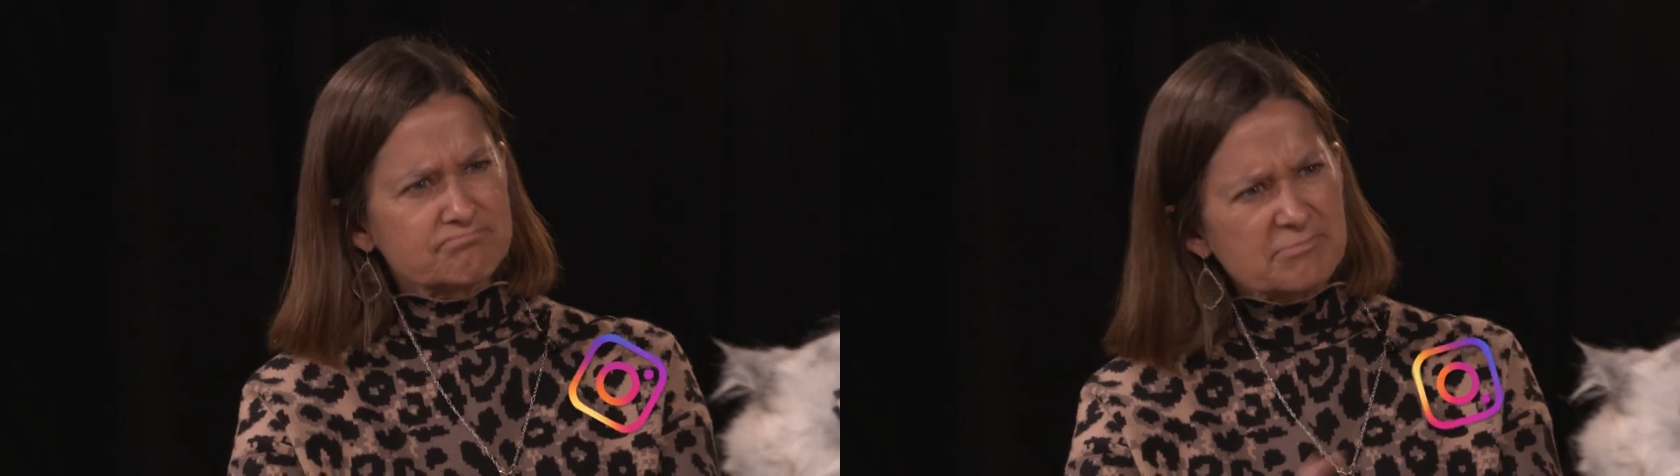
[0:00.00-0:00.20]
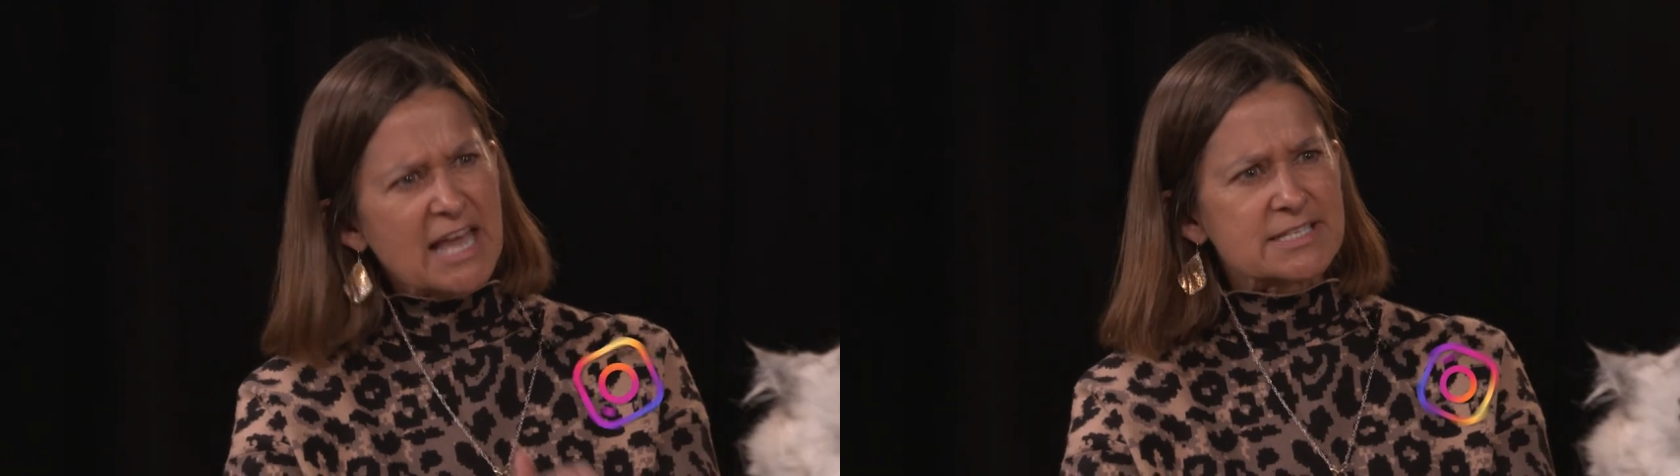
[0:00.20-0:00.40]

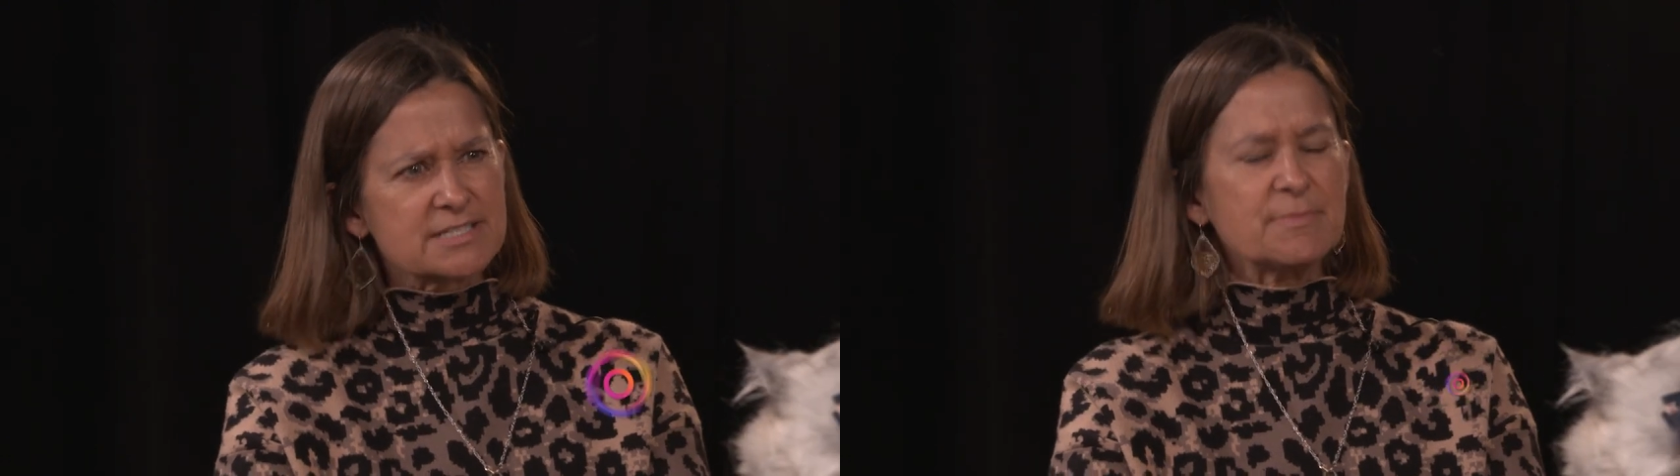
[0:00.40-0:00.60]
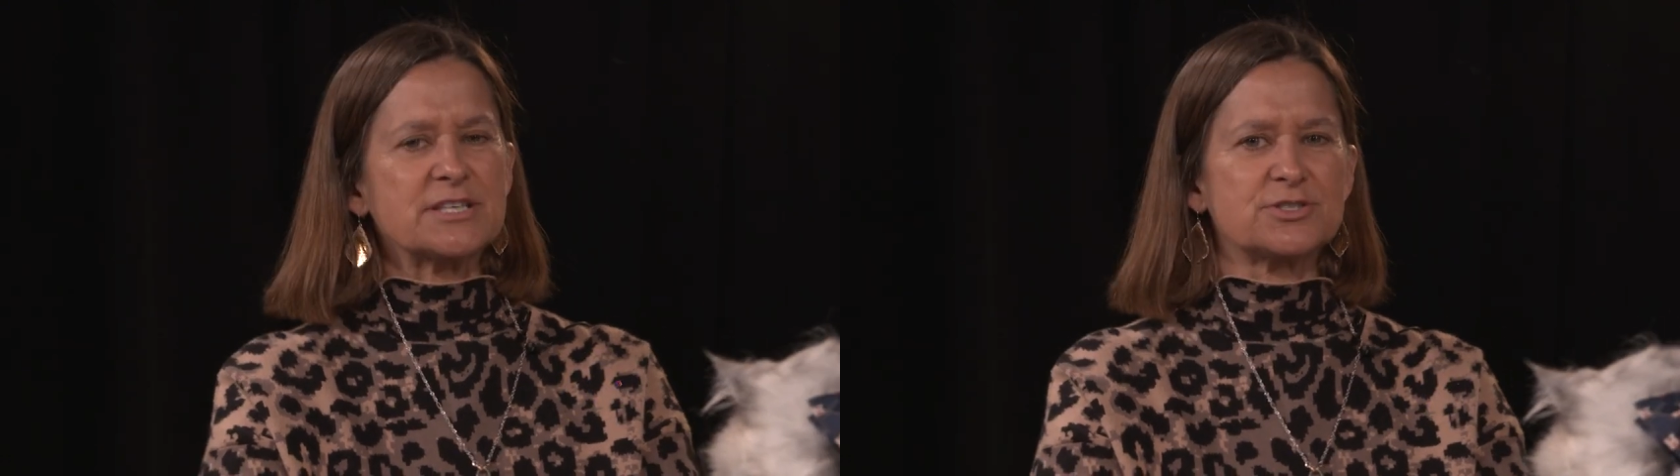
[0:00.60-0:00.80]
last
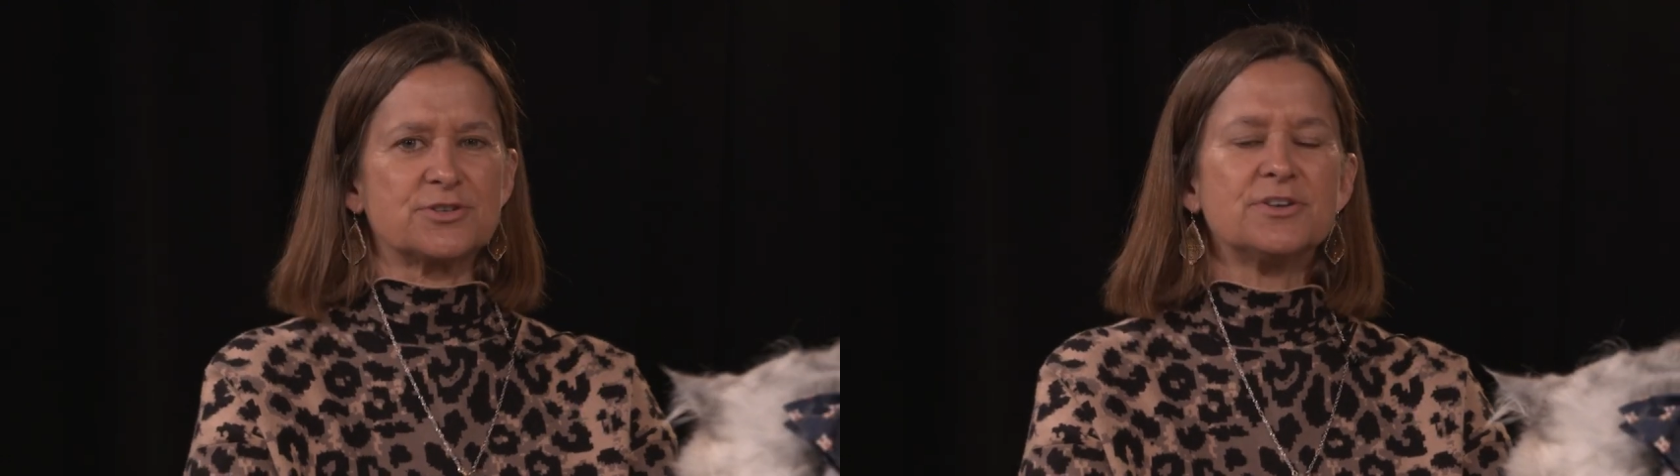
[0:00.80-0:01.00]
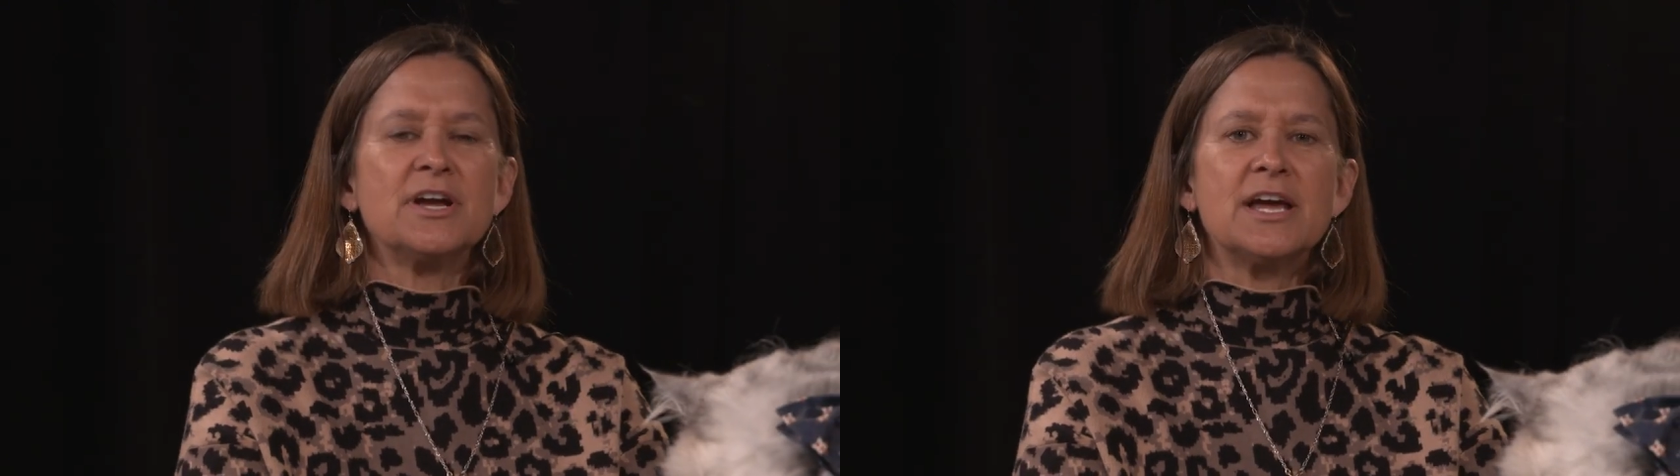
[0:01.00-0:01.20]

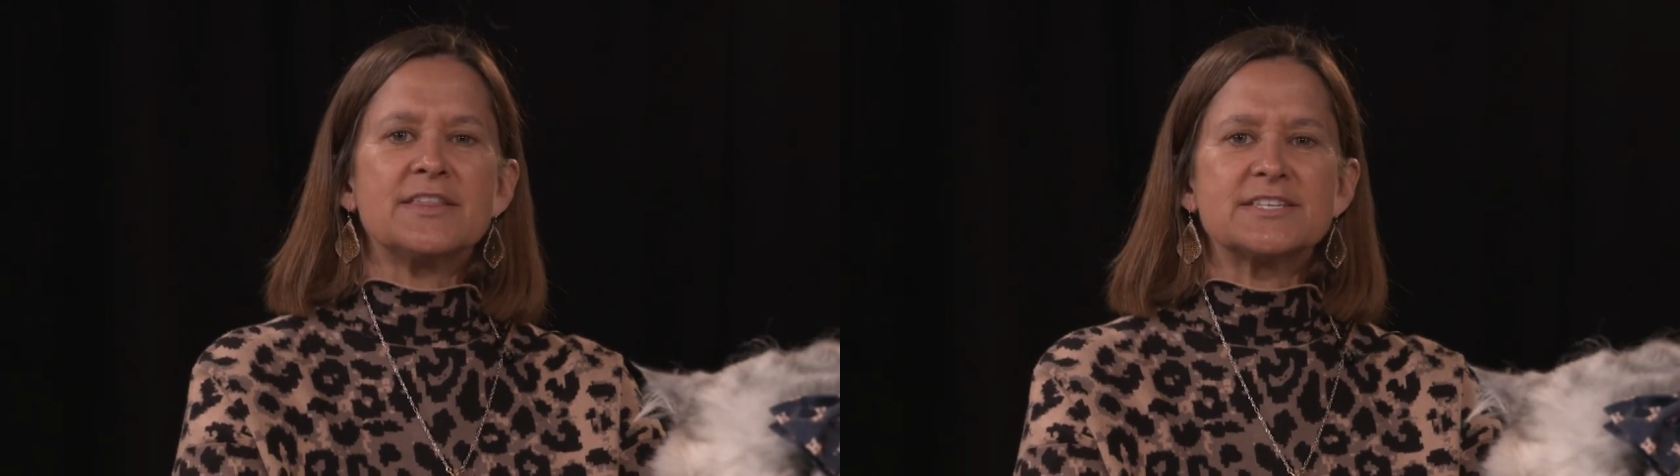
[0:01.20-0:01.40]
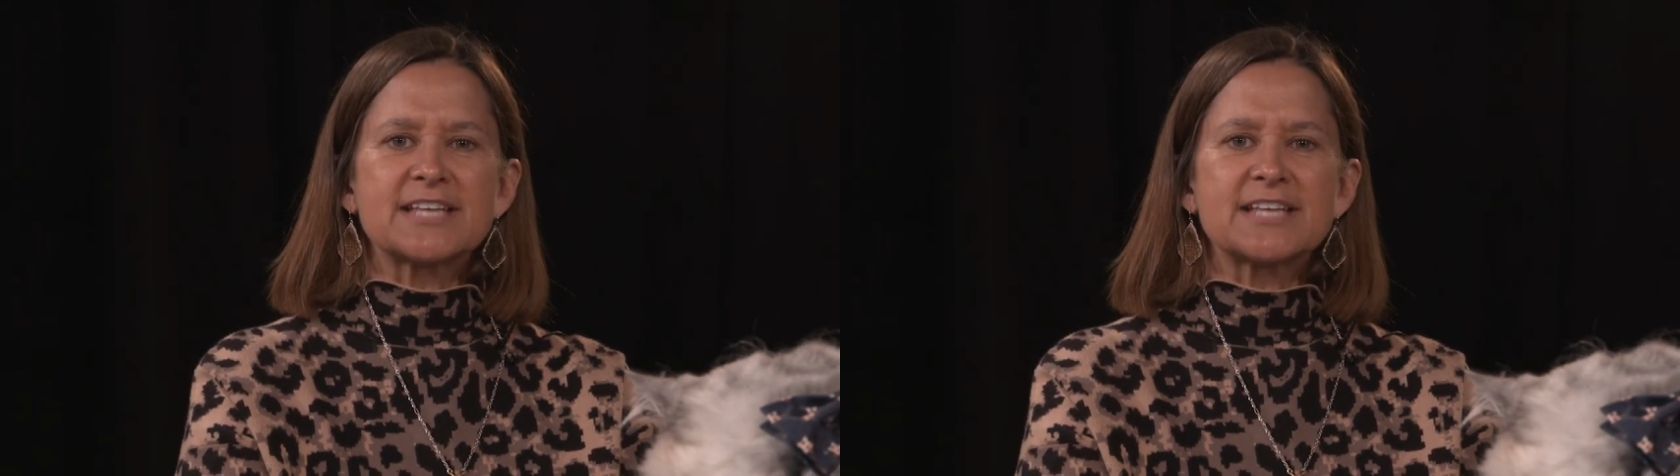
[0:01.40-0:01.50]
semester, the